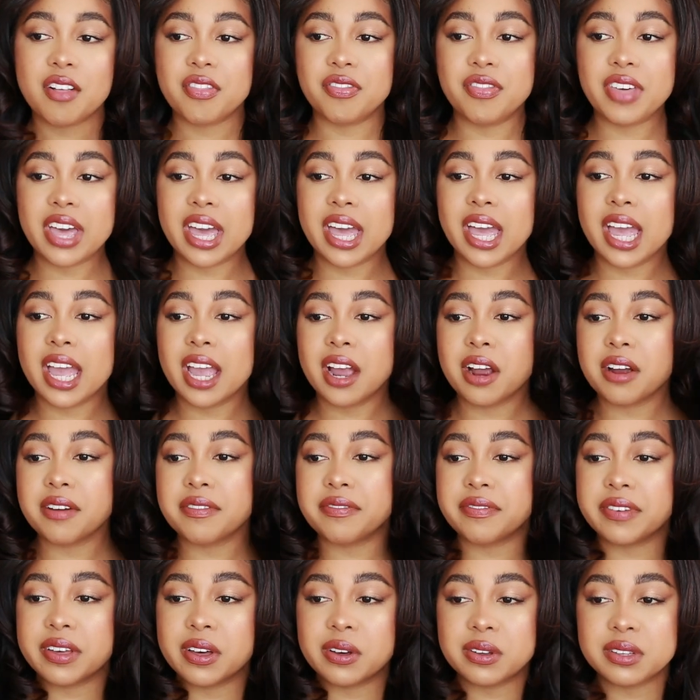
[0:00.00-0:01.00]
The hair
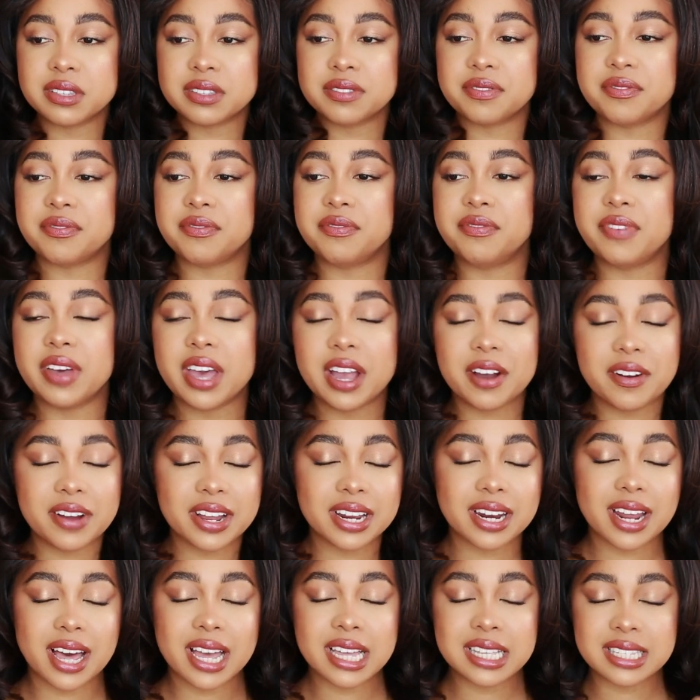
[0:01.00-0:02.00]
feels
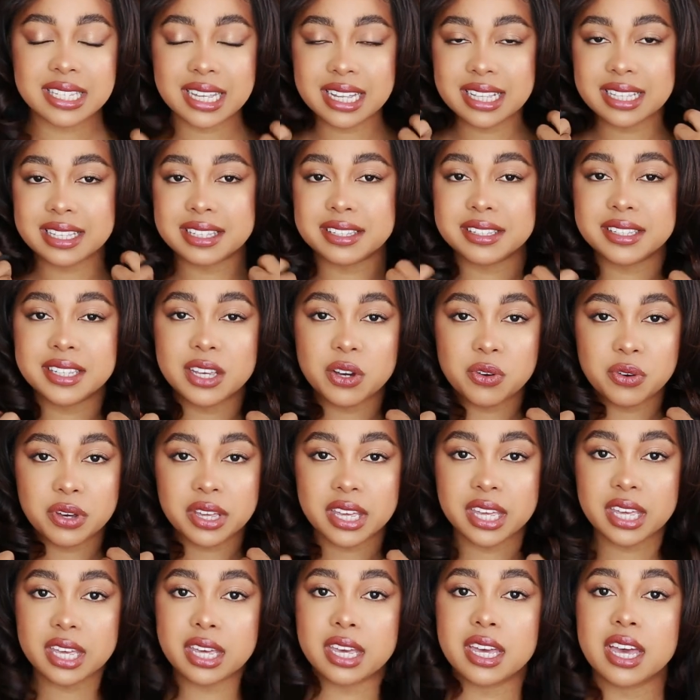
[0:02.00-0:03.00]
very nice and
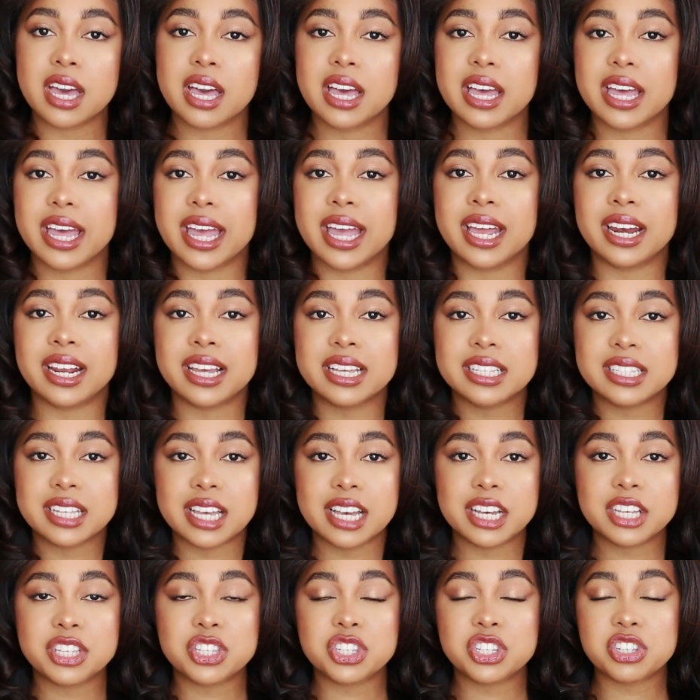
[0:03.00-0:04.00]
silky. It is
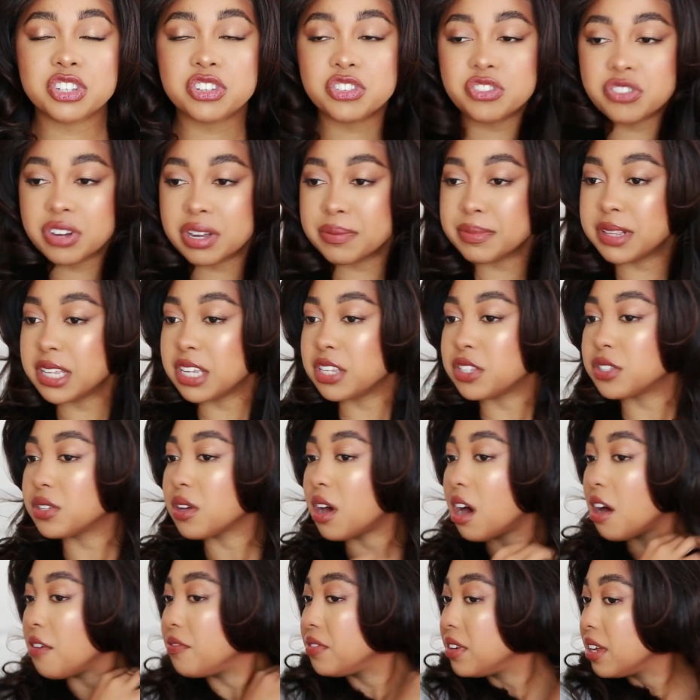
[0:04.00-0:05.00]
extremely
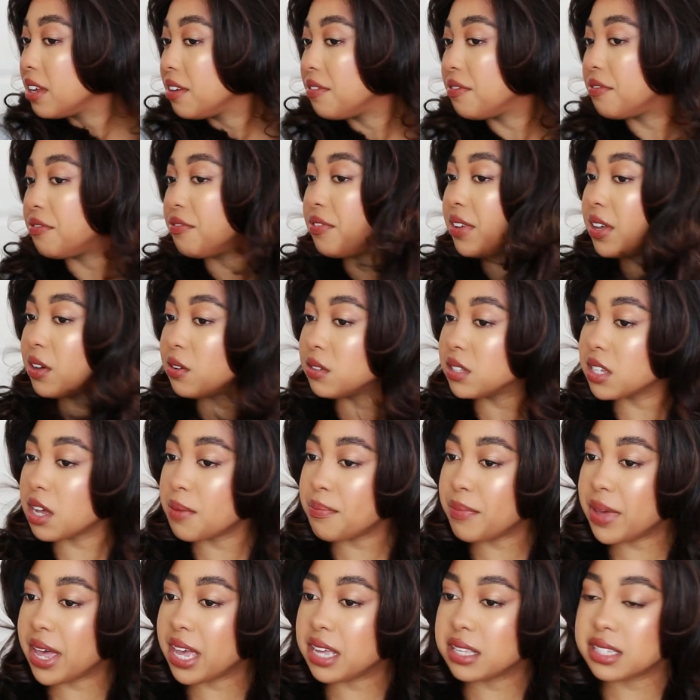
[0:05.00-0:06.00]
soft. It feels
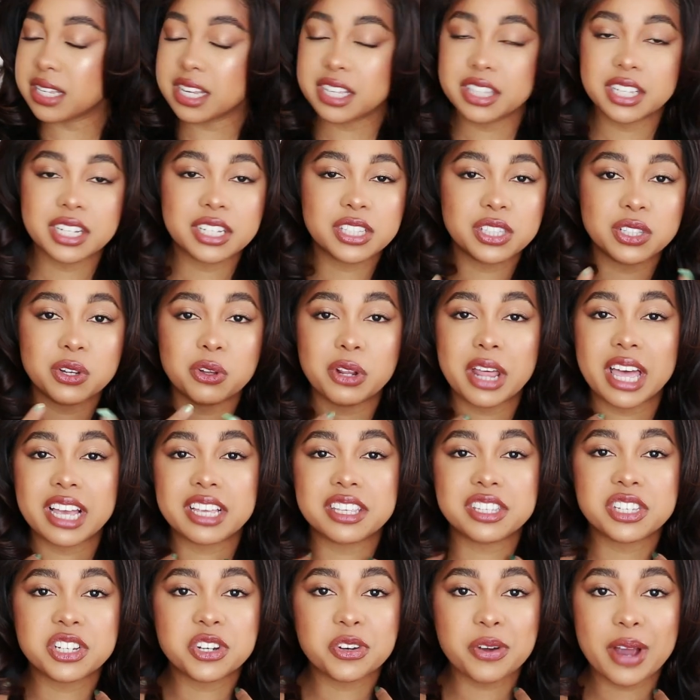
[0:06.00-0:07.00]
amazing. There's no like
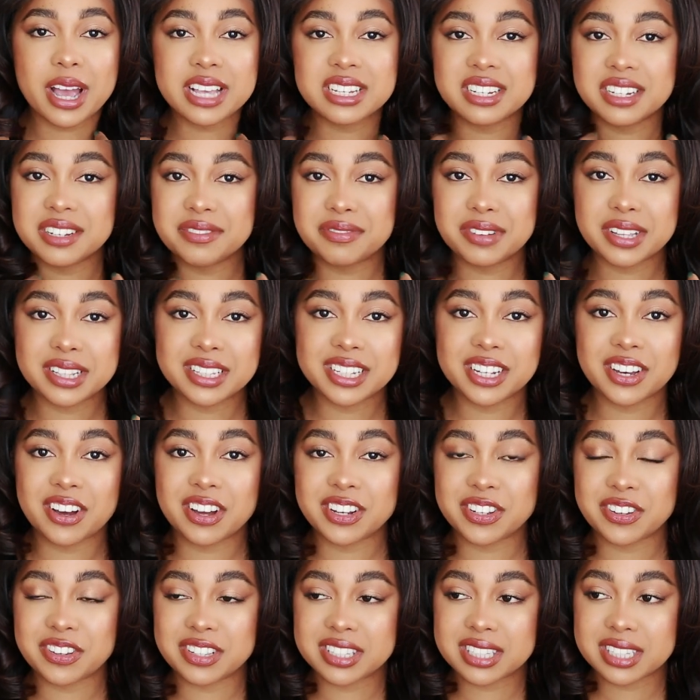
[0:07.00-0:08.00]
scratchy feeling
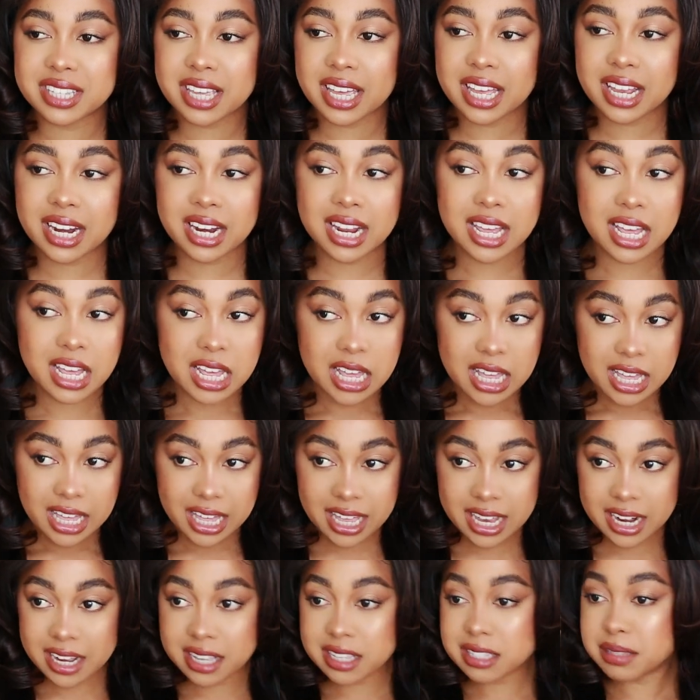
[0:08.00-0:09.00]
on your skin.
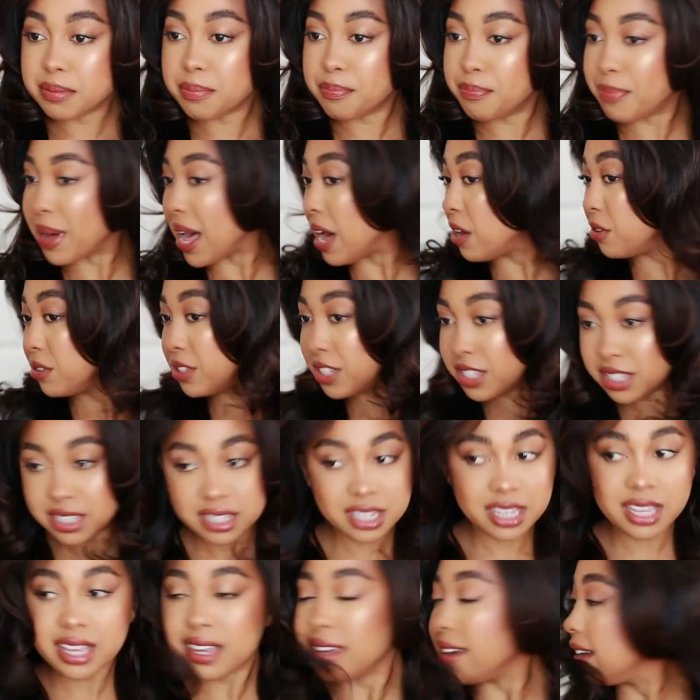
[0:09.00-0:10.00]
It is
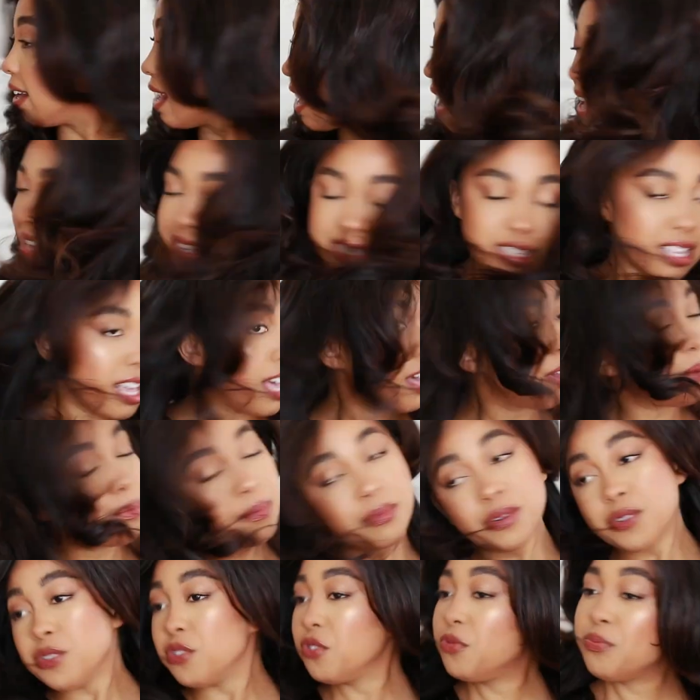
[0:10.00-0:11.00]
bouncy. It has
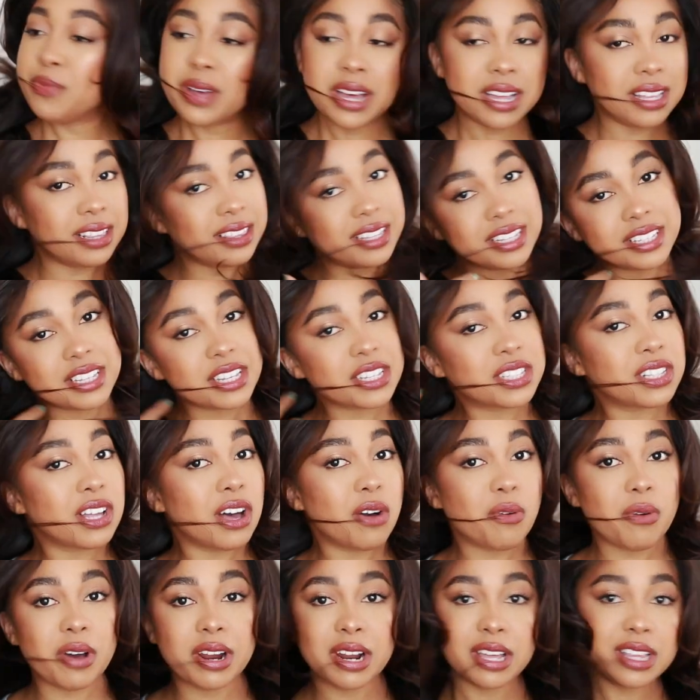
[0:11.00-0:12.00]
movement. This is
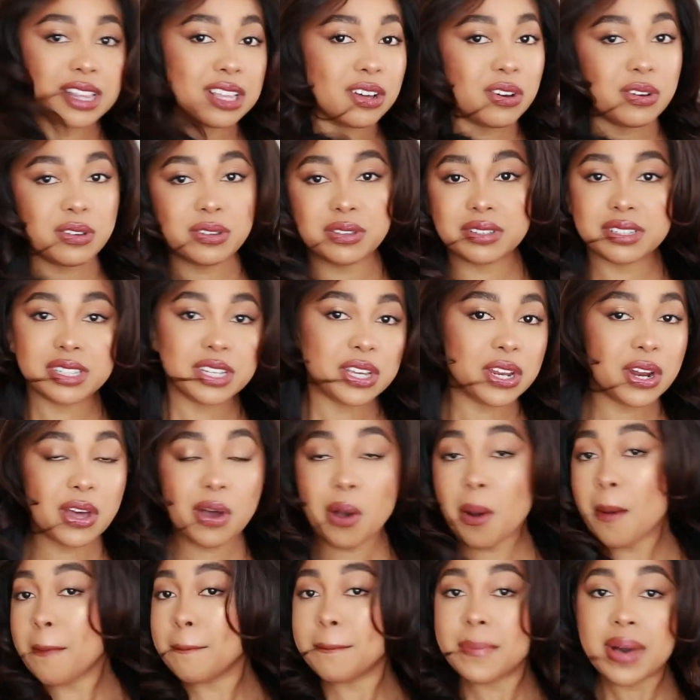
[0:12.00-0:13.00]
not one of those, you
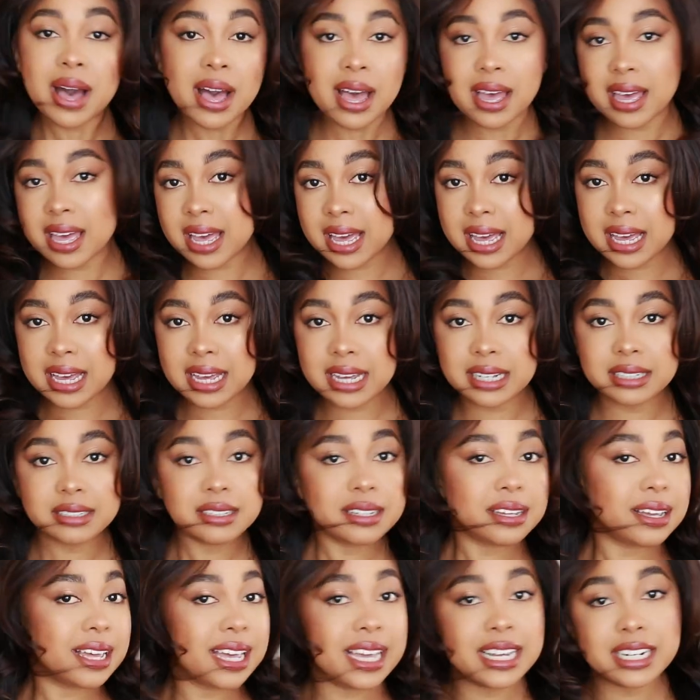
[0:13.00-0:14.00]
know, my hair,
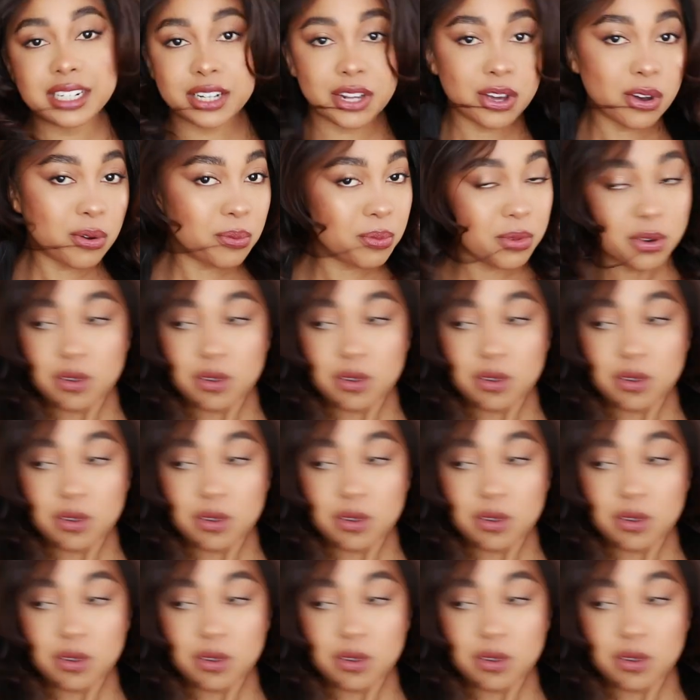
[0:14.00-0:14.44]
it don't